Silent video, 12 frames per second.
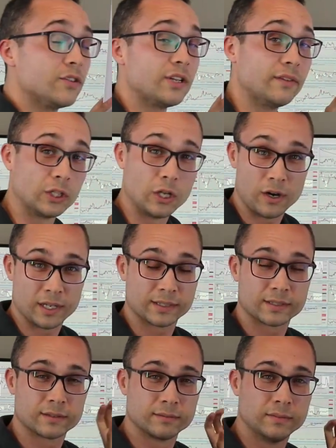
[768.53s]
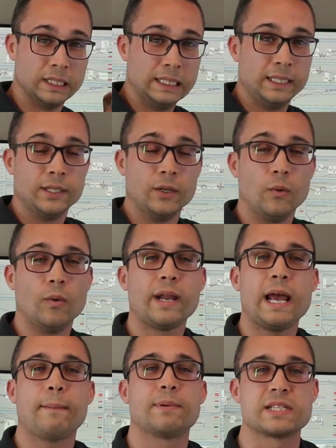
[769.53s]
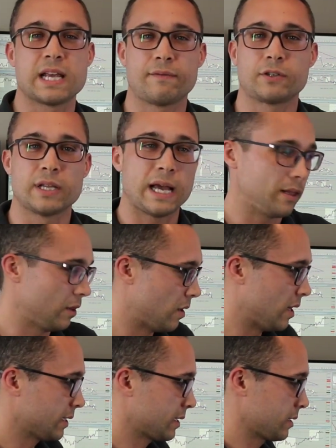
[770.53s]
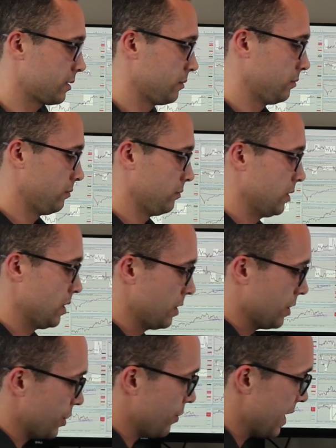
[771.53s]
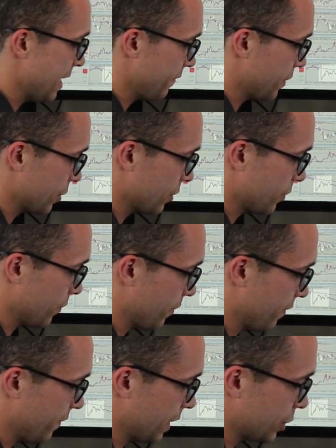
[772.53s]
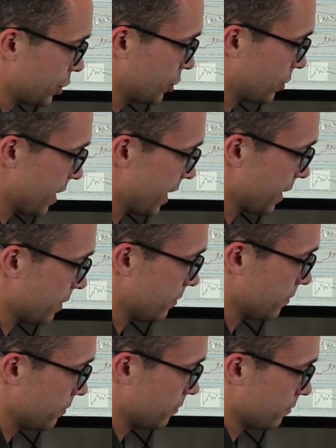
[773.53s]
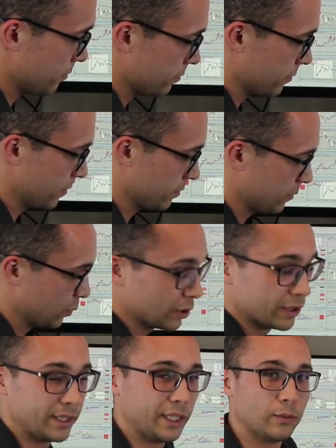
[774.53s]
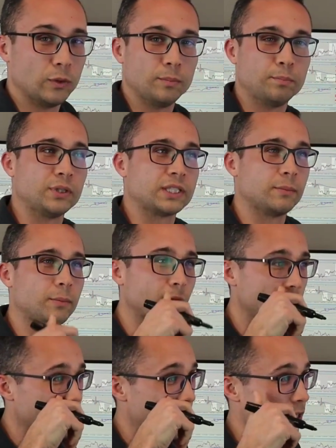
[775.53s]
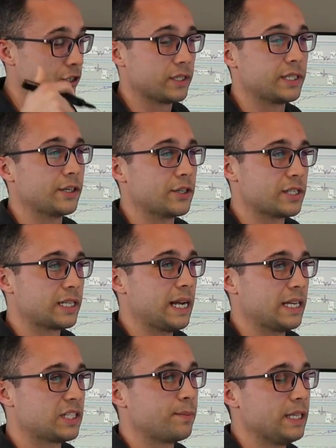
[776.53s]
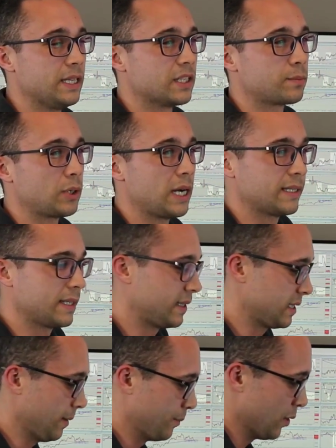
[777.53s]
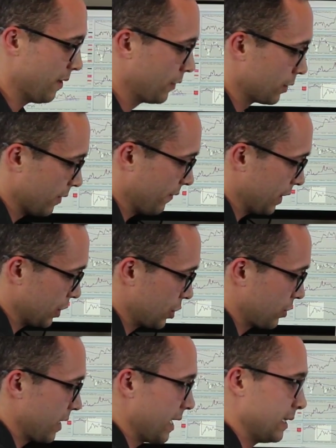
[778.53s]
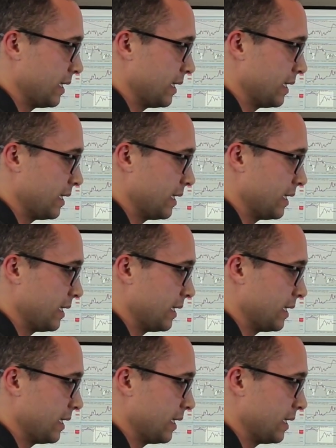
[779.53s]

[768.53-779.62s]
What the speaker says: So you have a loss. What happens after that loss? You have your revenge trade. We'll put some abbreviations here just to kind of speed this process up. You have your revenge trade.